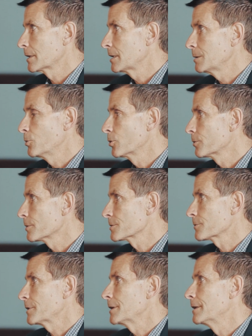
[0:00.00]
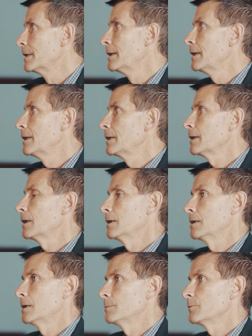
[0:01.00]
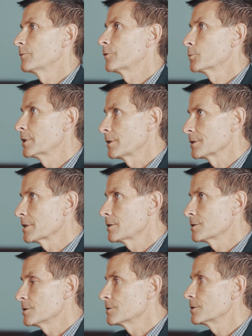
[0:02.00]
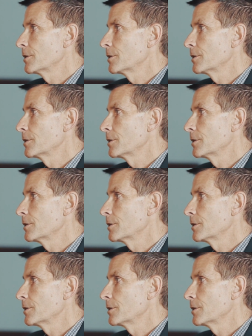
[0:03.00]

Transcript: a keyboard or a screen. For real intelligence,